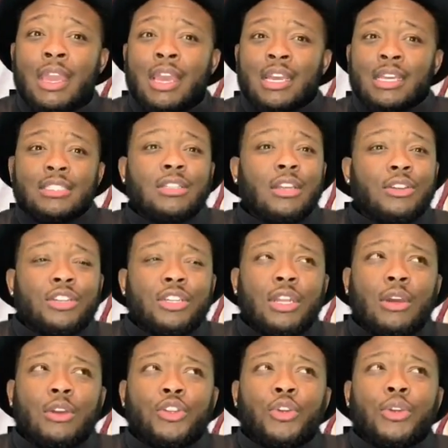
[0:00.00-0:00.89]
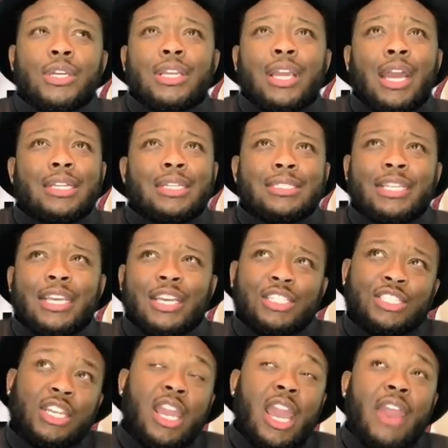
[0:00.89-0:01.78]
So, you know, you could kind of tell
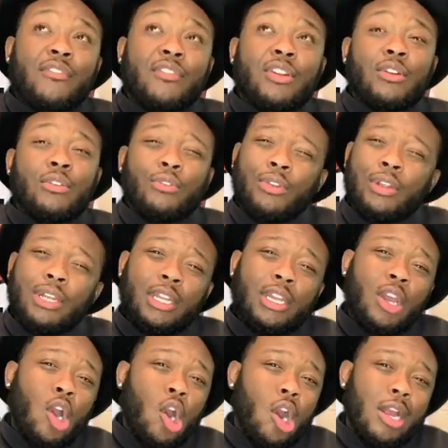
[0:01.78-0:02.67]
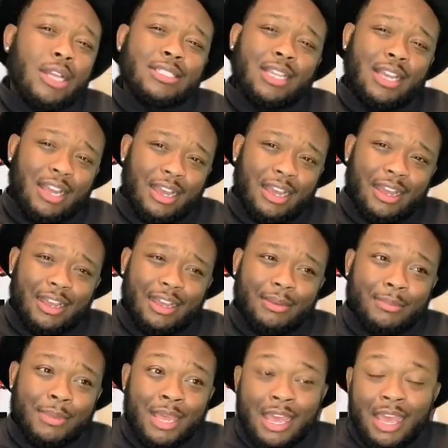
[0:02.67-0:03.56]
she having a really hard
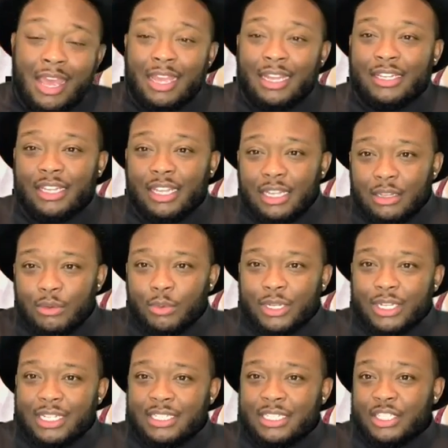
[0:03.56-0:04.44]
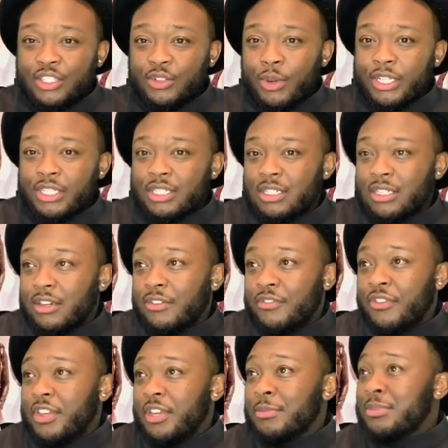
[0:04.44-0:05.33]
time dealing with the situation
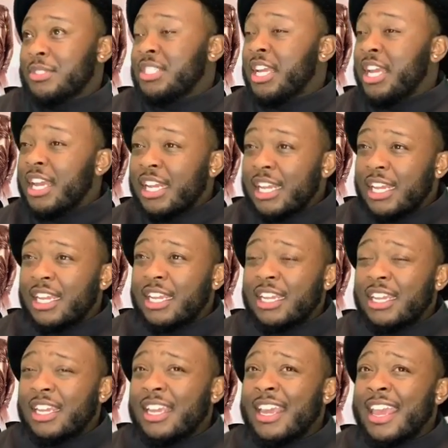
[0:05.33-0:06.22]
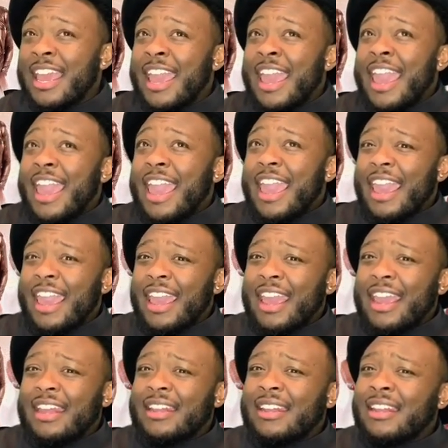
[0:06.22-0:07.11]
of him cheating.
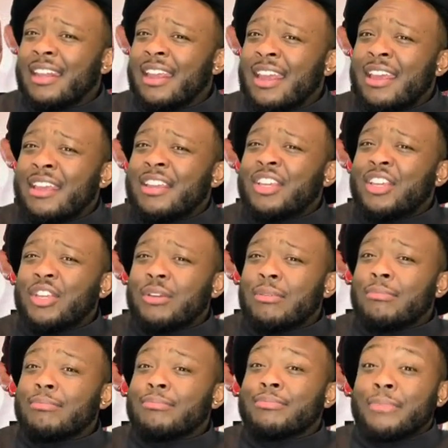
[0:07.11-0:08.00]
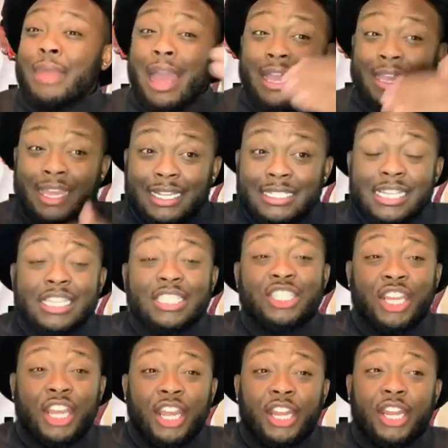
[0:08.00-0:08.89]
And I guess he
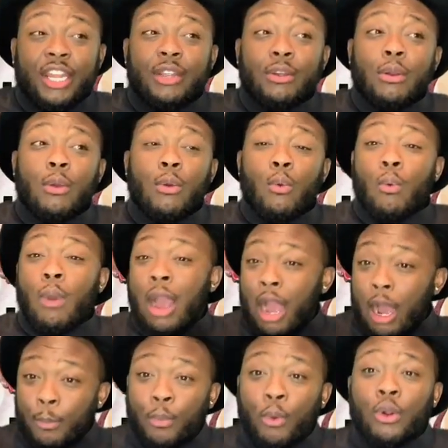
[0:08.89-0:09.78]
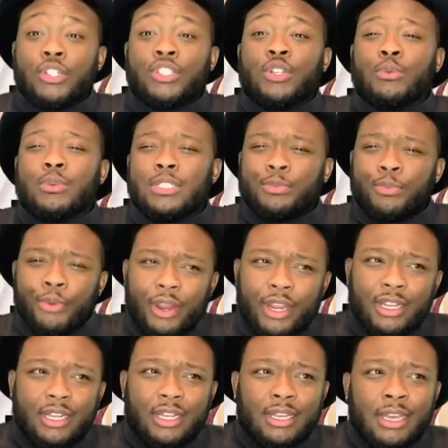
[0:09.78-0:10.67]
cheated while Portia was
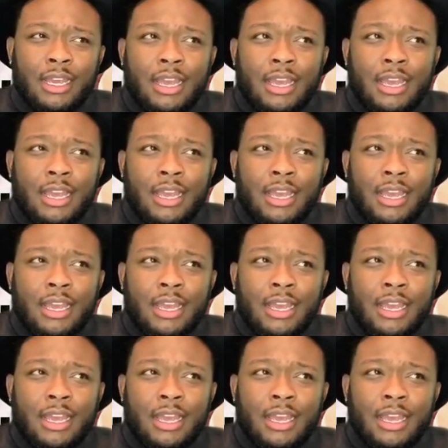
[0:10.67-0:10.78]
pregnant,